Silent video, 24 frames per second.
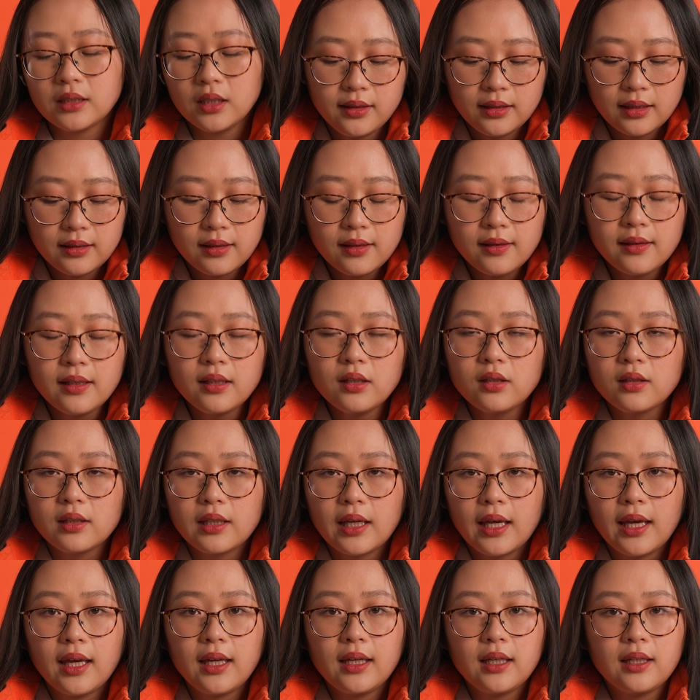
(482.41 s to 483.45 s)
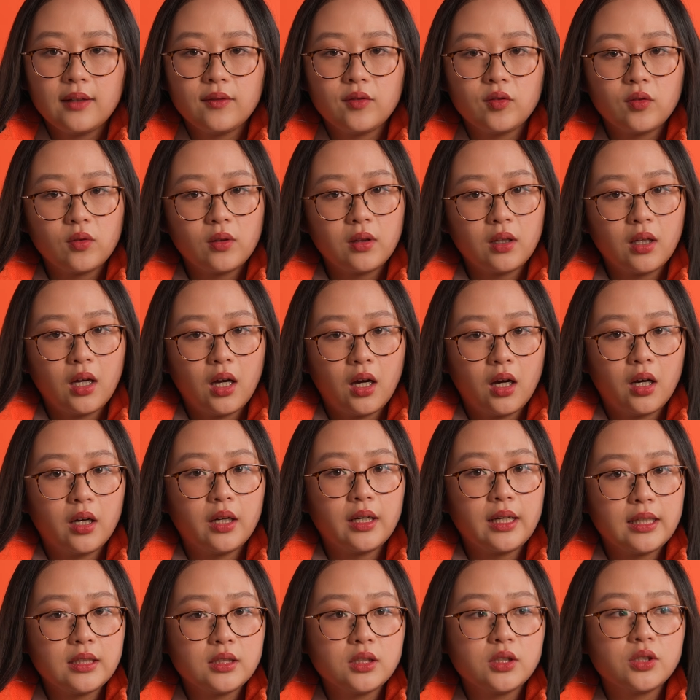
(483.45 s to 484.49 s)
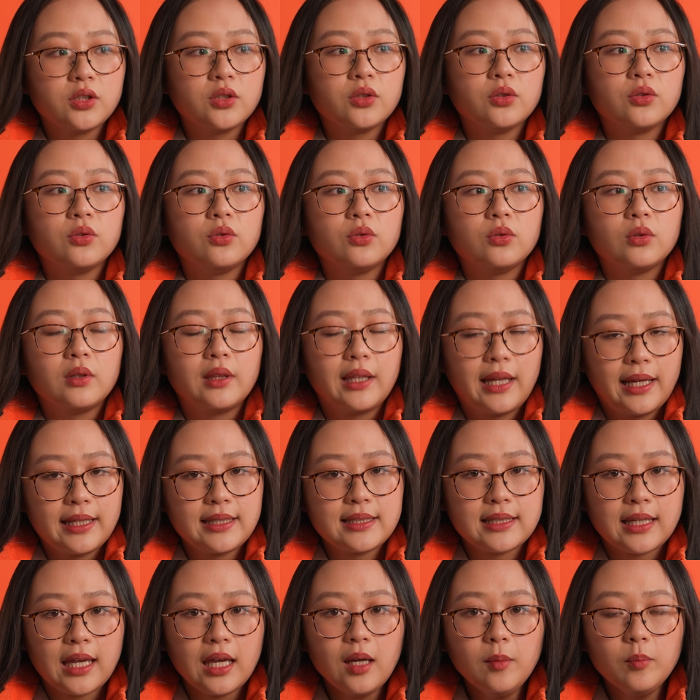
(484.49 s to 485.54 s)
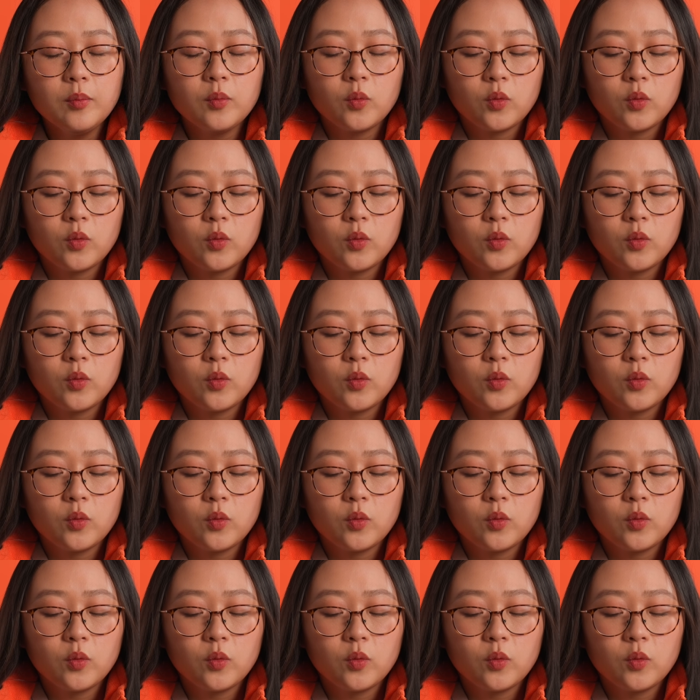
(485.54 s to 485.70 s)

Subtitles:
Another thing to get if you are into landscape